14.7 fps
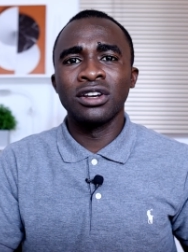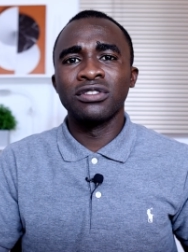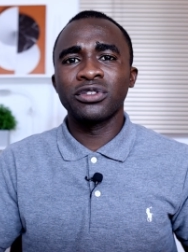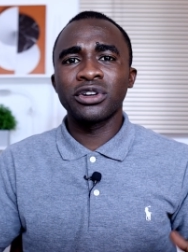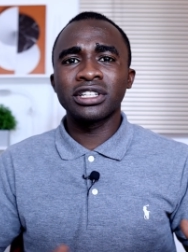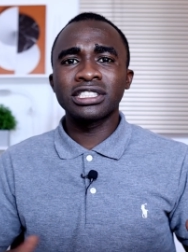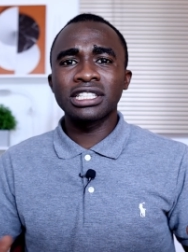
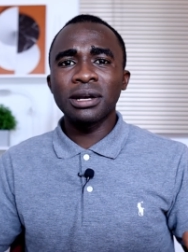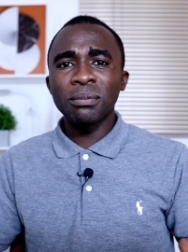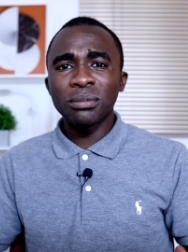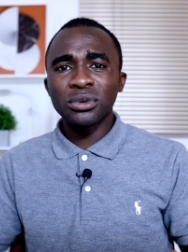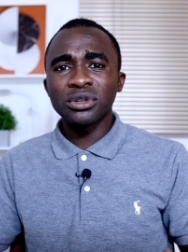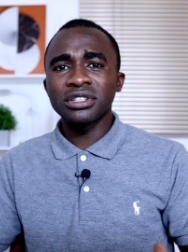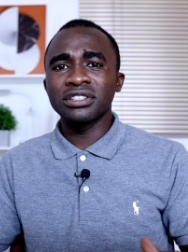For
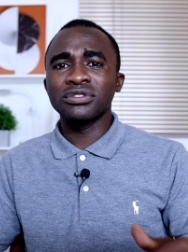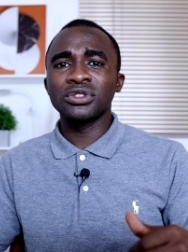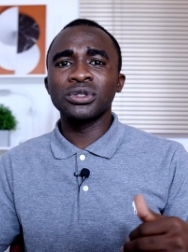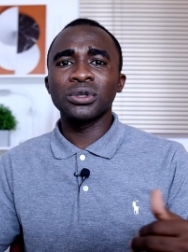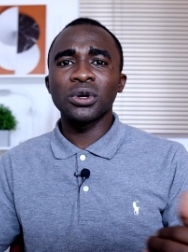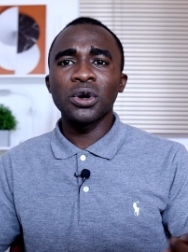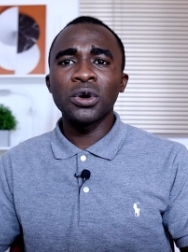example, if
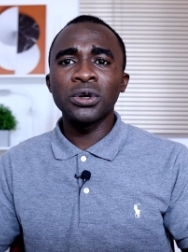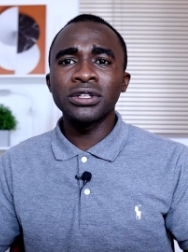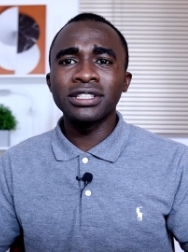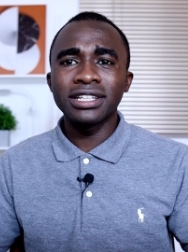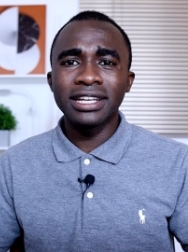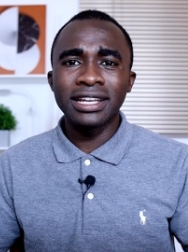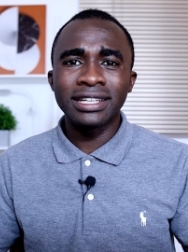you
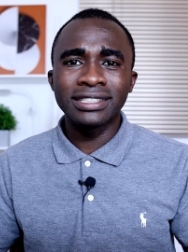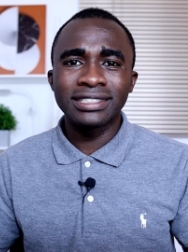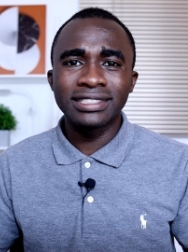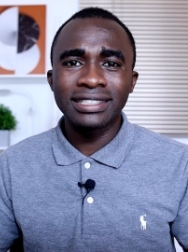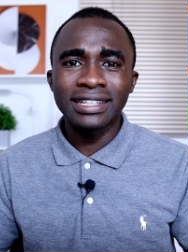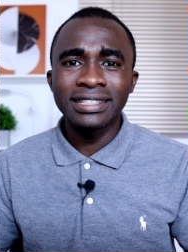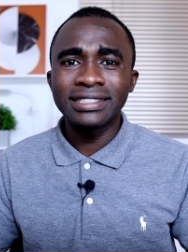own a
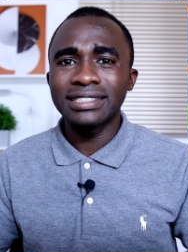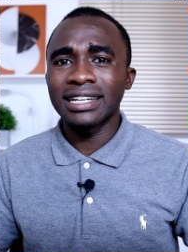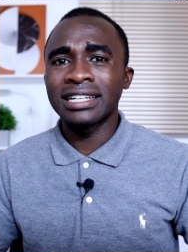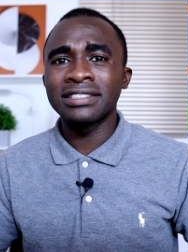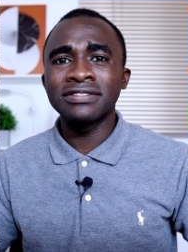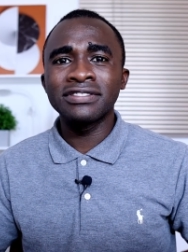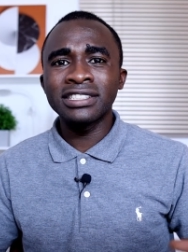site
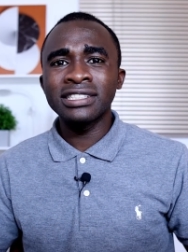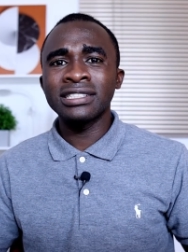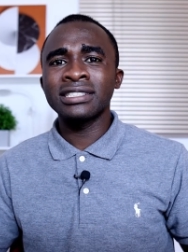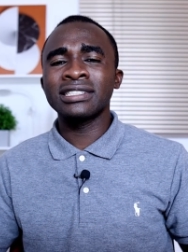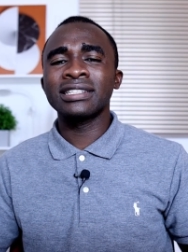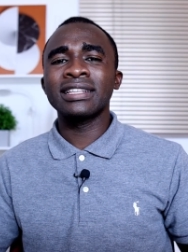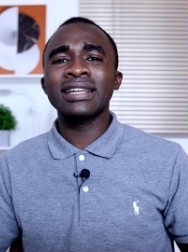and
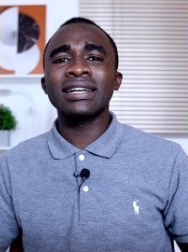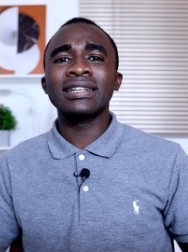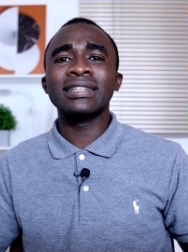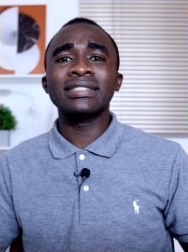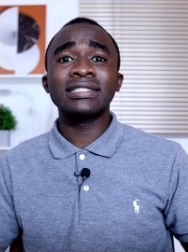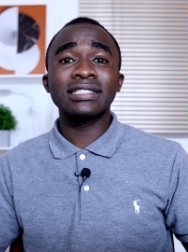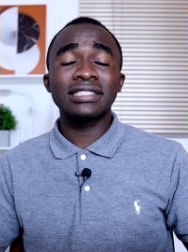visit there,
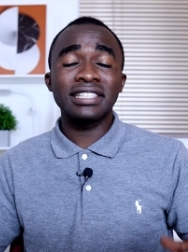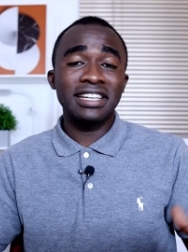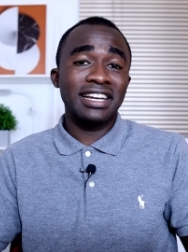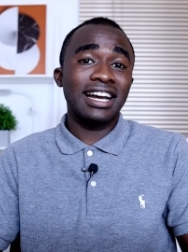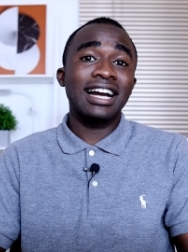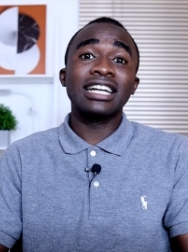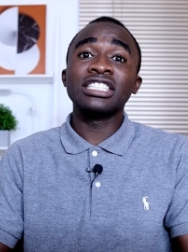let's say
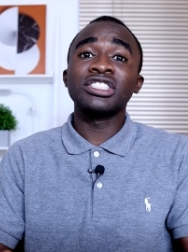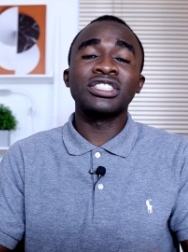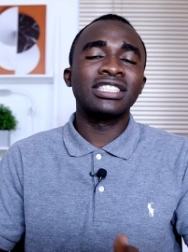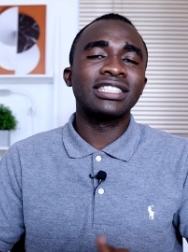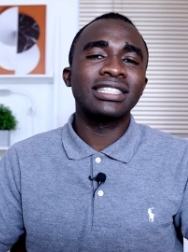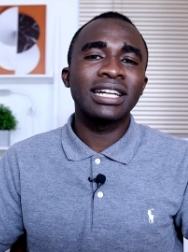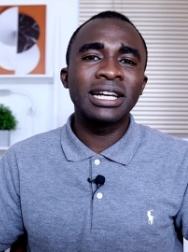
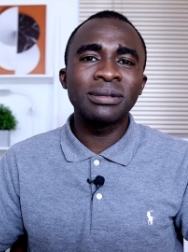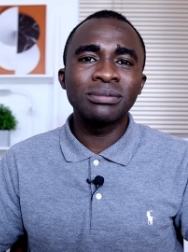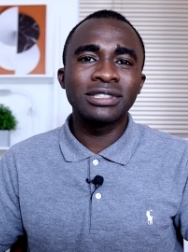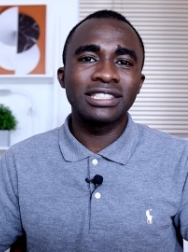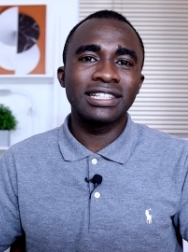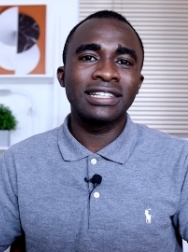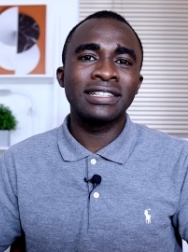100
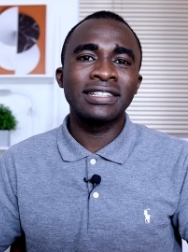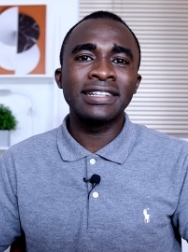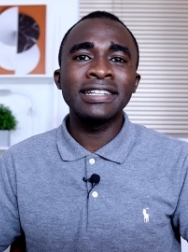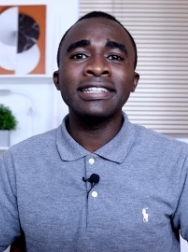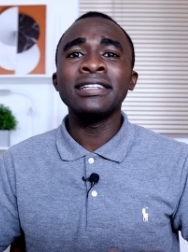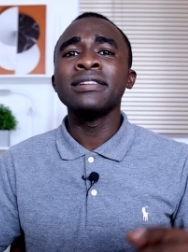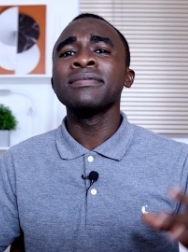times a
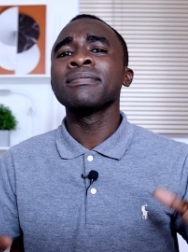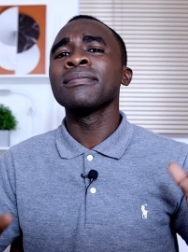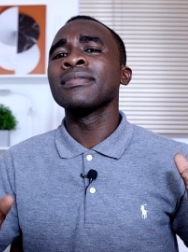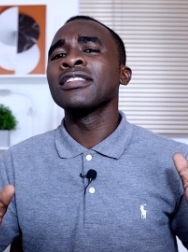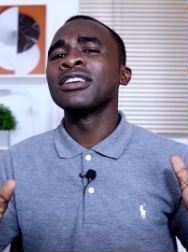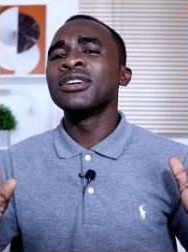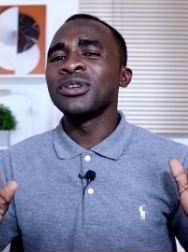day,
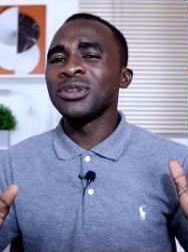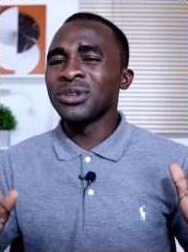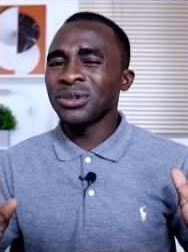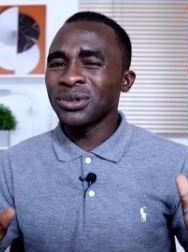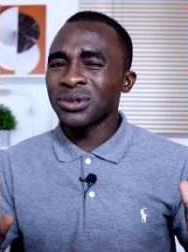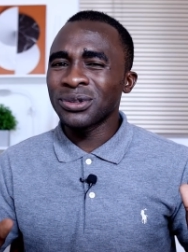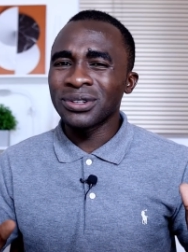
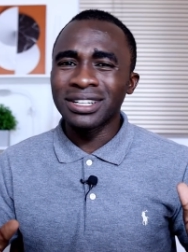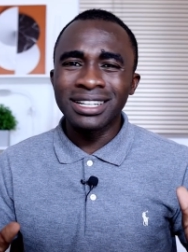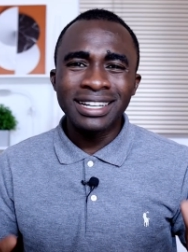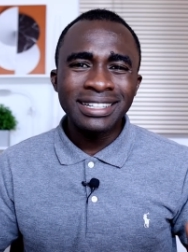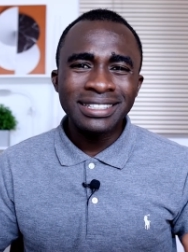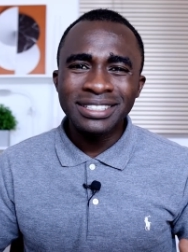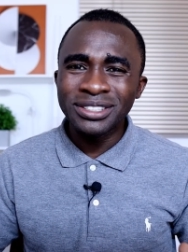you
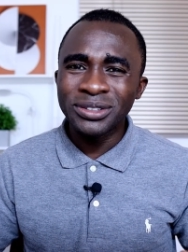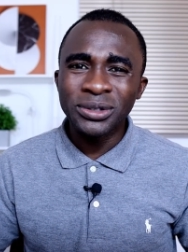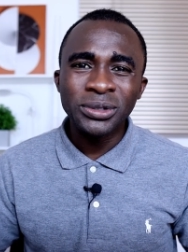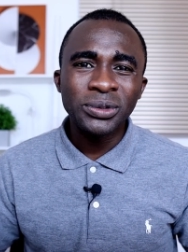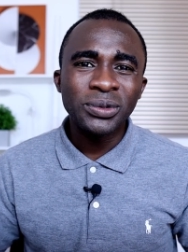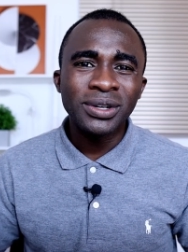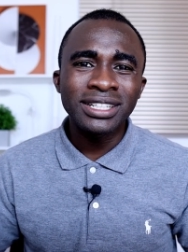likely
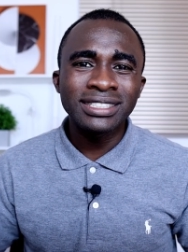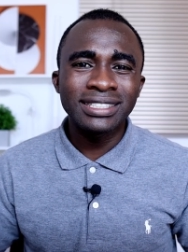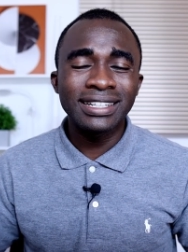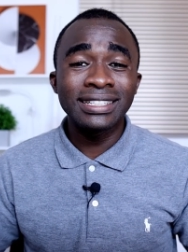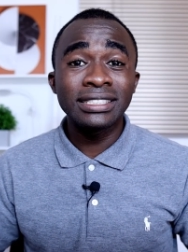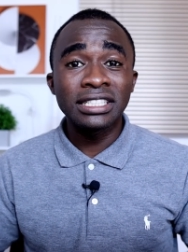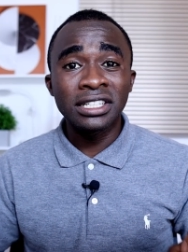don't want
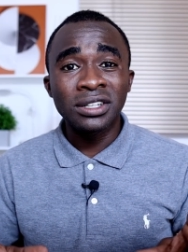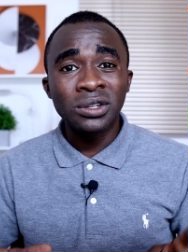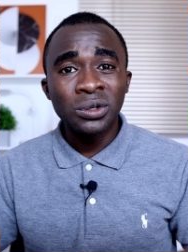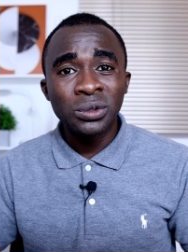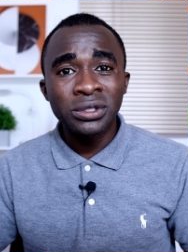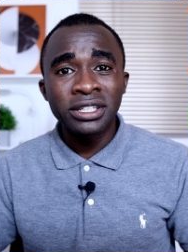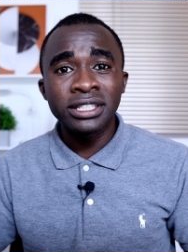that
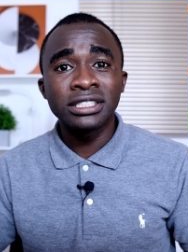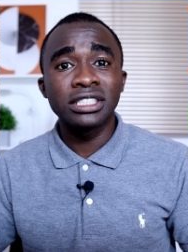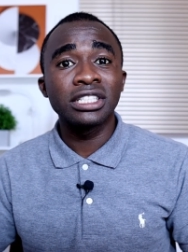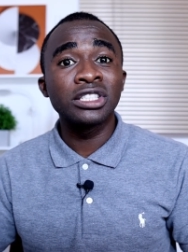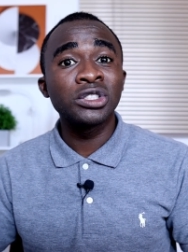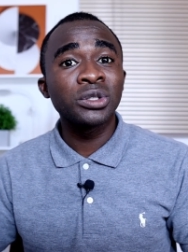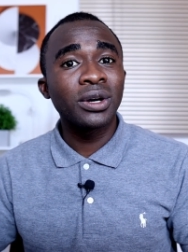included
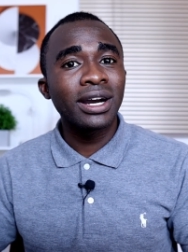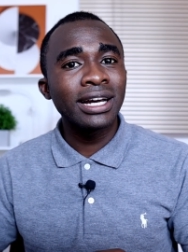in your